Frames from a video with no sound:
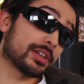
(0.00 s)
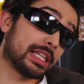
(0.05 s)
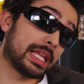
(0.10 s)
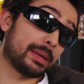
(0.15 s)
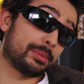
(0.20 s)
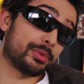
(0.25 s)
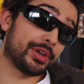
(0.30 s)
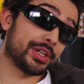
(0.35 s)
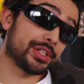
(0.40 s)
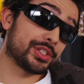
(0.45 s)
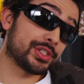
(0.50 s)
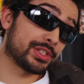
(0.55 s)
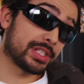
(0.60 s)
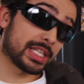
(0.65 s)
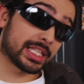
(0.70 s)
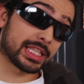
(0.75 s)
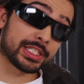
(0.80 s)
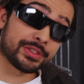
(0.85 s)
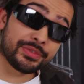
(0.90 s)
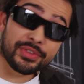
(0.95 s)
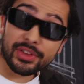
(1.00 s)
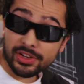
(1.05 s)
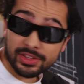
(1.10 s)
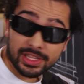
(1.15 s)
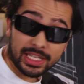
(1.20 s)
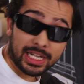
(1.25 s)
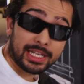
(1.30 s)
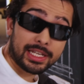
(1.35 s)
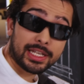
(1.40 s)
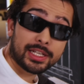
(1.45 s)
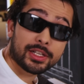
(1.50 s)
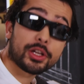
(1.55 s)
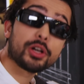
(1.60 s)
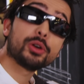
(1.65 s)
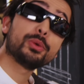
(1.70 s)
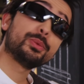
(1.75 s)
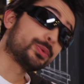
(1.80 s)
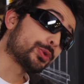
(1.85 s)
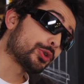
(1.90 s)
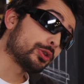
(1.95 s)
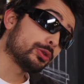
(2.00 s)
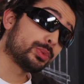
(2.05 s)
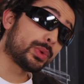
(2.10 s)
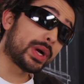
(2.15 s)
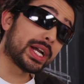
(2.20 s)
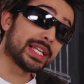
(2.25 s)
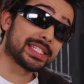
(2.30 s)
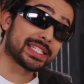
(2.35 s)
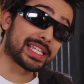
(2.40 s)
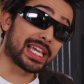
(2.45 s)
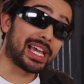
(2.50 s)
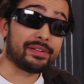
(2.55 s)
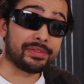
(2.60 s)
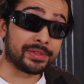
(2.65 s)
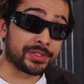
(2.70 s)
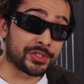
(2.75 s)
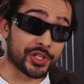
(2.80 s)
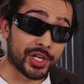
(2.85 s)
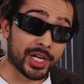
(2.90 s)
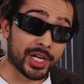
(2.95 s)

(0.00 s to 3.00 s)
collaborations like this video that I did called Worldwide Scavenger